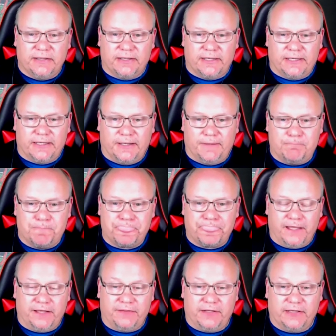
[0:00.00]

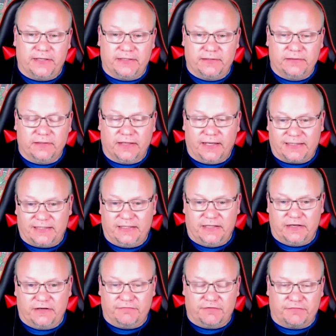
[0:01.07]
And then at the
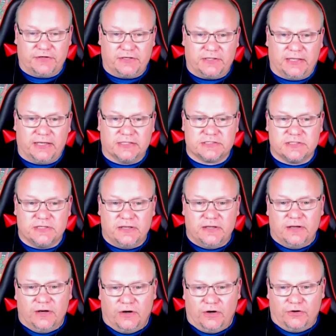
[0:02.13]
end of every class,
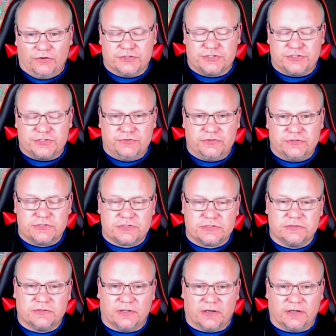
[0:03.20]
all the students
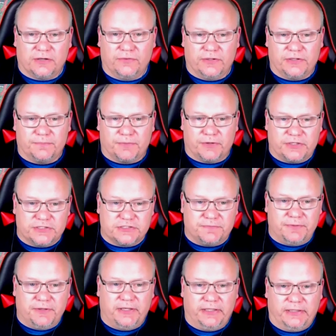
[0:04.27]
are going to
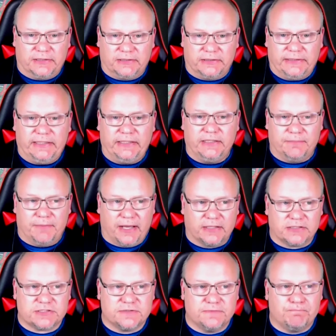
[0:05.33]
participate in cleaning the
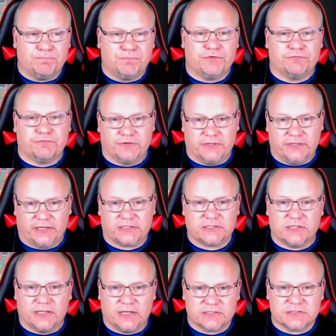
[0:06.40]
mats for the next
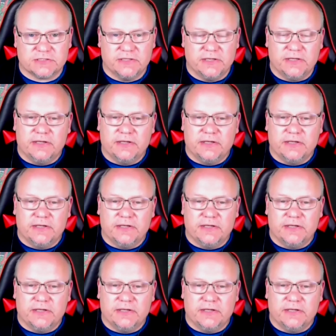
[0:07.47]
class.